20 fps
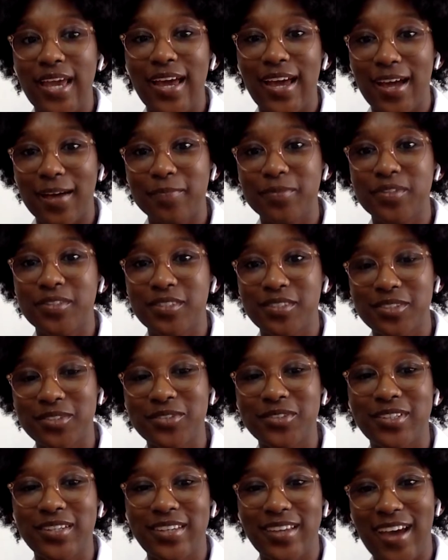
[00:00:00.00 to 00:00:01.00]

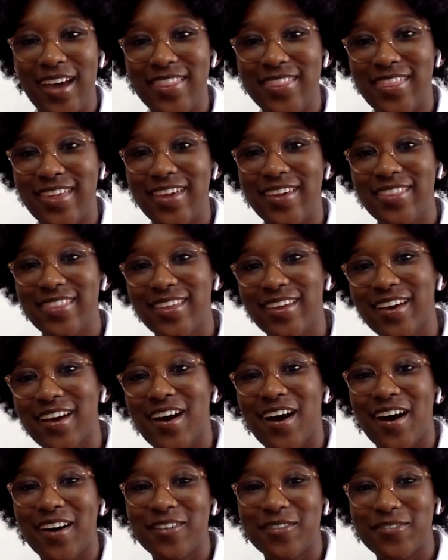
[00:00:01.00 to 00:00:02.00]
Absolutely. I think the
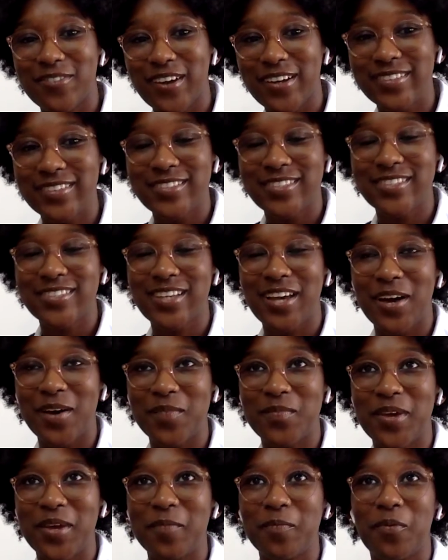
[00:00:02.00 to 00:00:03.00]
conference
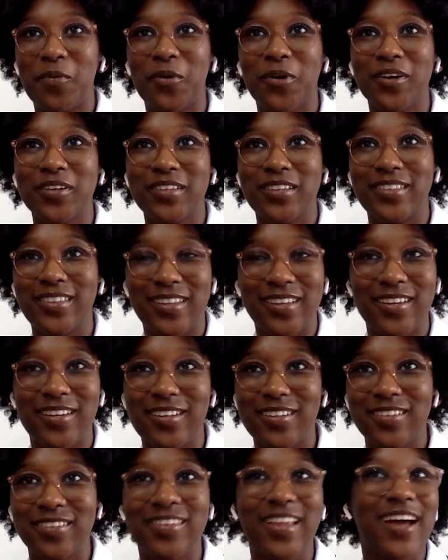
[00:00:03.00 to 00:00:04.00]
in Portland,
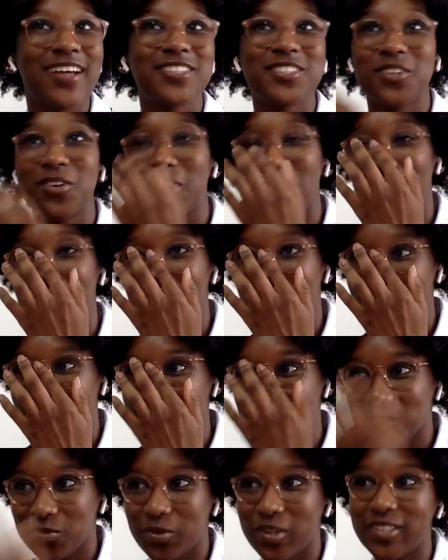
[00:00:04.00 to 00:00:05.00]
the national
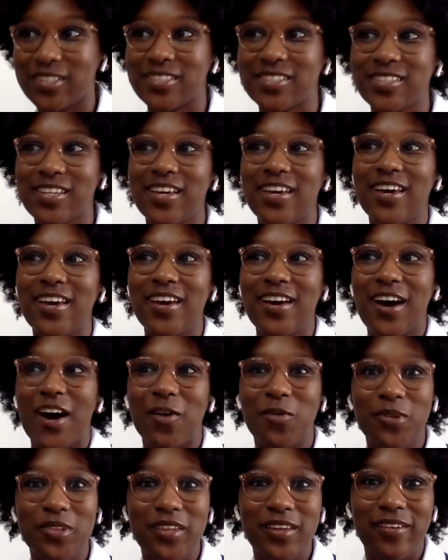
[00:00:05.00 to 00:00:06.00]
conference, was
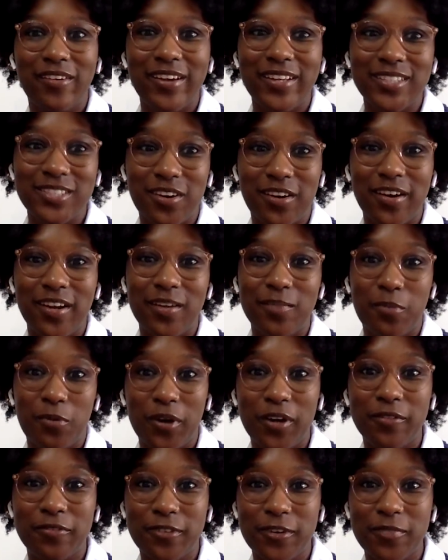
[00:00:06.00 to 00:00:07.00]
a really great turning
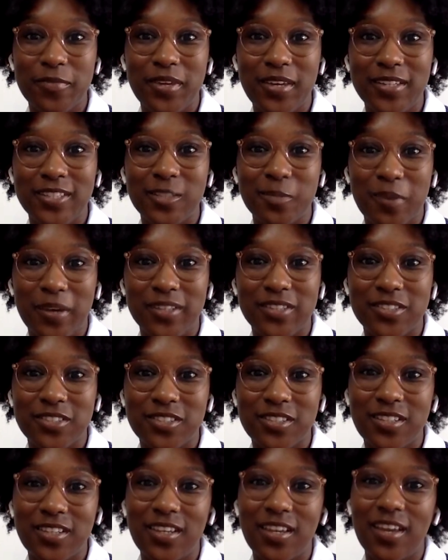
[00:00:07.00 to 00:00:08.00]
point for me,
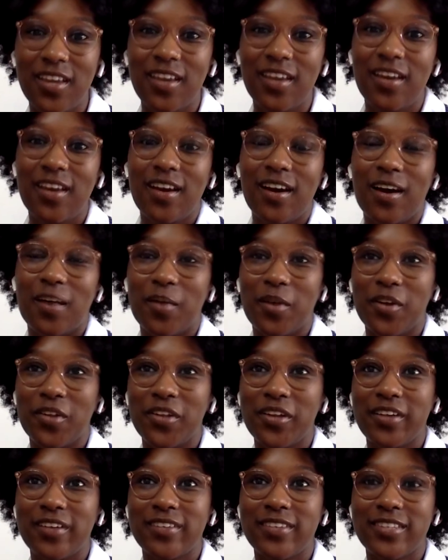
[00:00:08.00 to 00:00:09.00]
especially
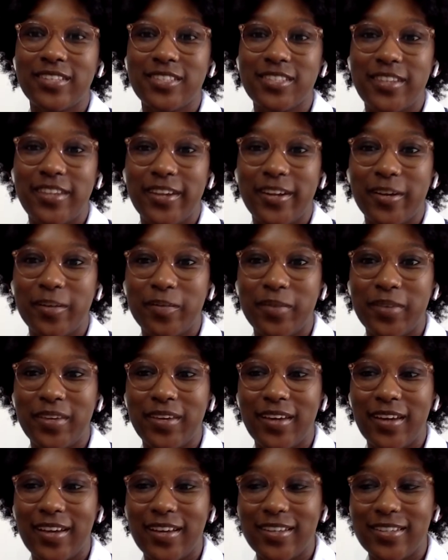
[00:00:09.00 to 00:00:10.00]
earlier this year,
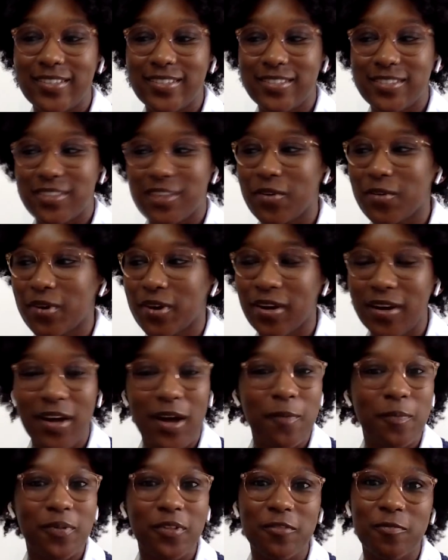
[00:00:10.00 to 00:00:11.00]
because there were a
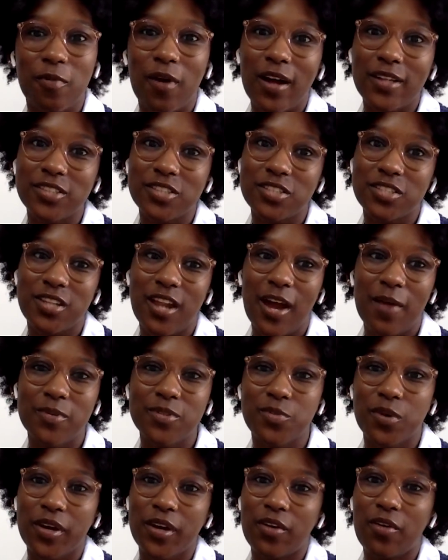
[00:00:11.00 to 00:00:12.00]
couple of projects that I
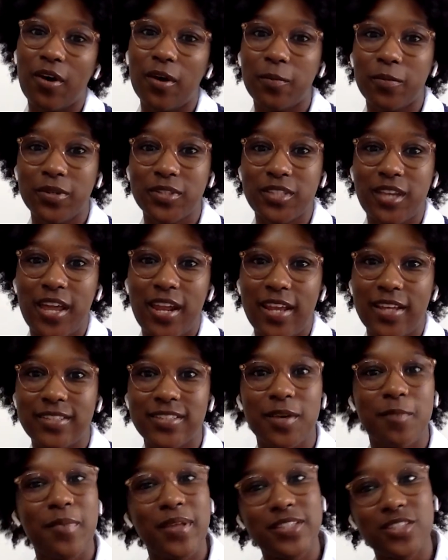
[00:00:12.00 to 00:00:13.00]
was working on pertaining
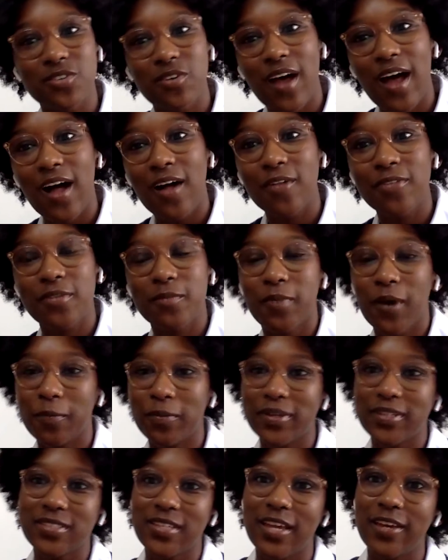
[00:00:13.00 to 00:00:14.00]
to mental health and
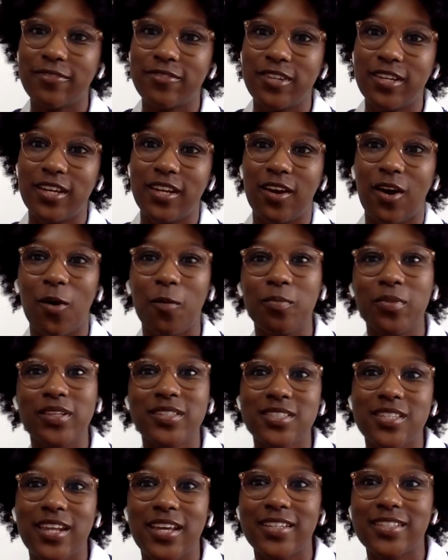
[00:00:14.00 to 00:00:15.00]
public safety and
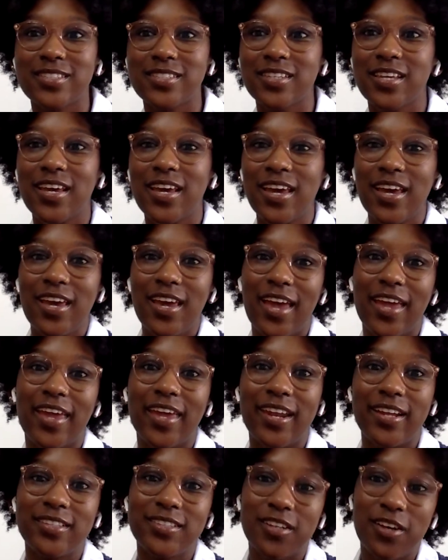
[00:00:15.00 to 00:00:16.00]
homelessness, and
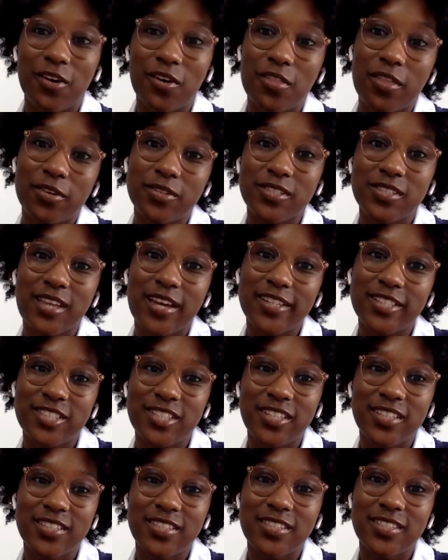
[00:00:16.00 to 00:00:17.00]
getting to go to those
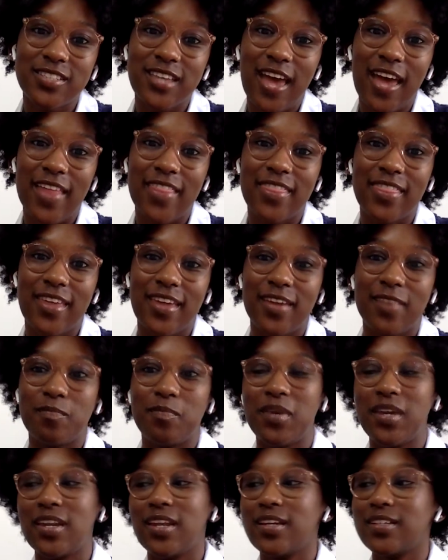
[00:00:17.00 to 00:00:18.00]
sessions and then
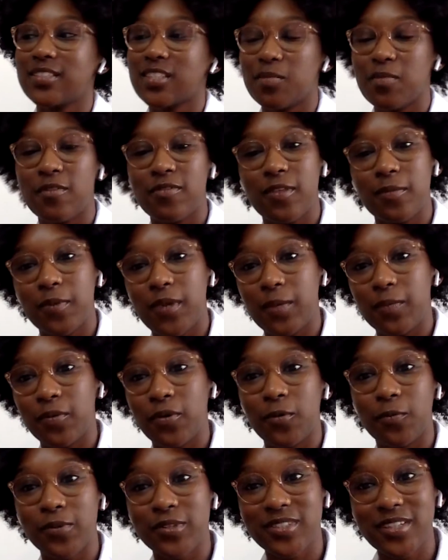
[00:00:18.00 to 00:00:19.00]
meeting some of the people
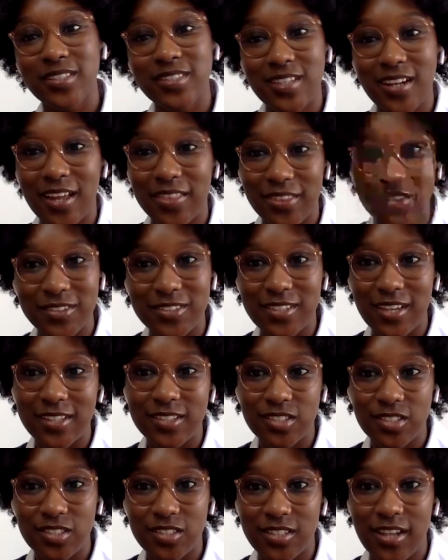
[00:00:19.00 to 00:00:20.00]
who presented at those
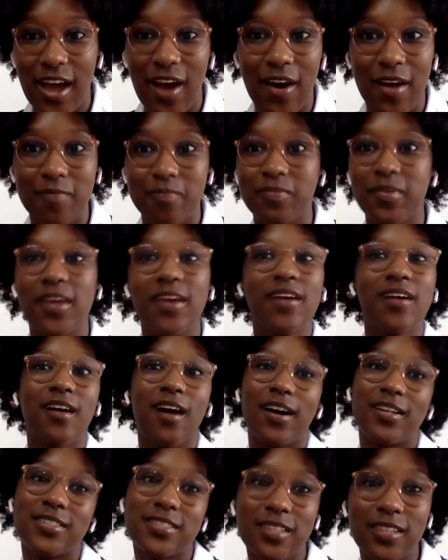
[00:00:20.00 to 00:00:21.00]
sessions. Now I'm
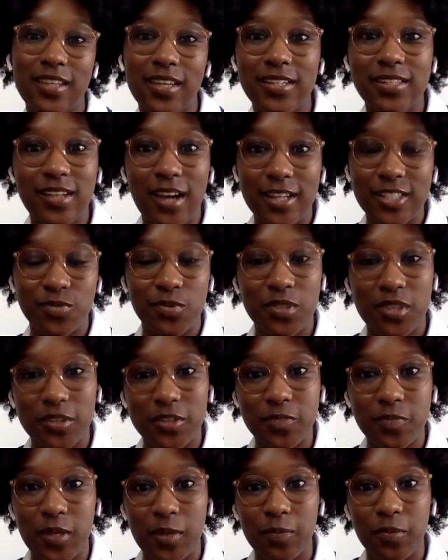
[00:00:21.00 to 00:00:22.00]
constantly in touch with
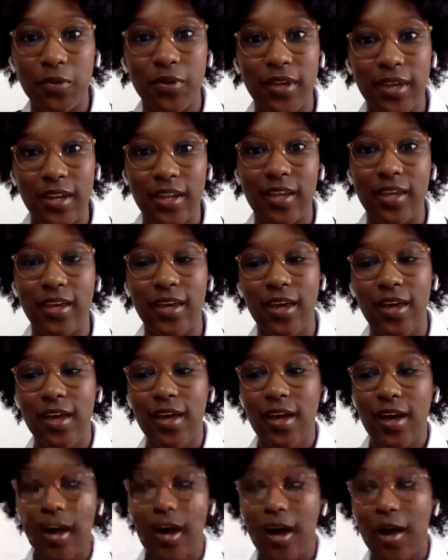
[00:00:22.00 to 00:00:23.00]
those people, getting
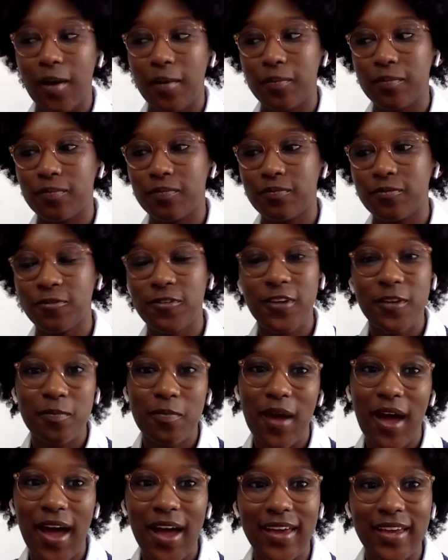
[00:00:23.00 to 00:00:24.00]

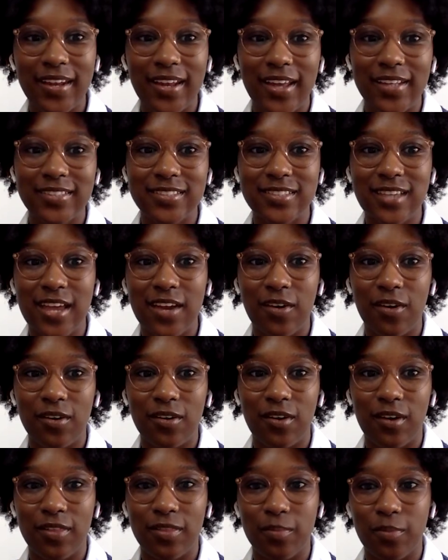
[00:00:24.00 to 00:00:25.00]
feedback and insight
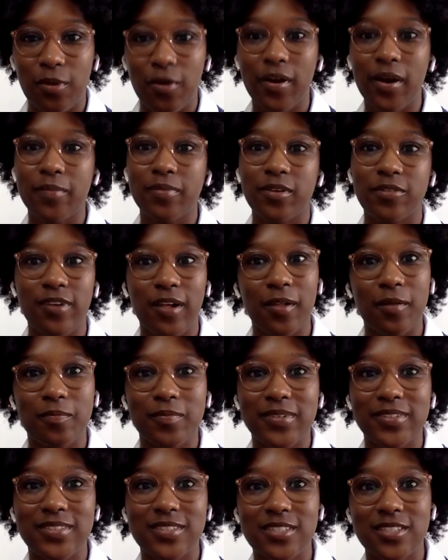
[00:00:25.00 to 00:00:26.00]
on program
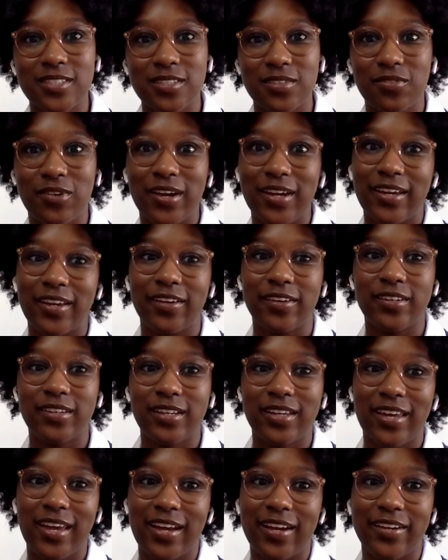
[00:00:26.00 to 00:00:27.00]
developments right here in
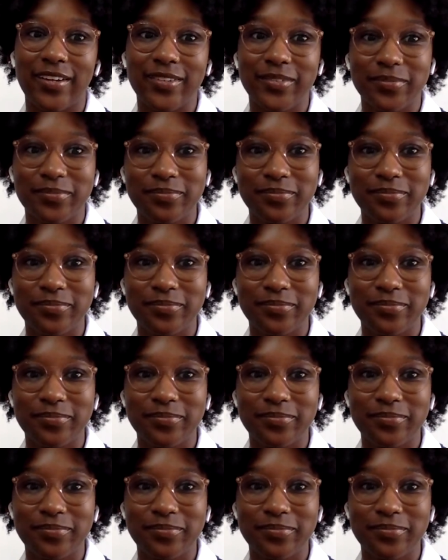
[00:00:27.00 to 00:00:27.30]
Decatur.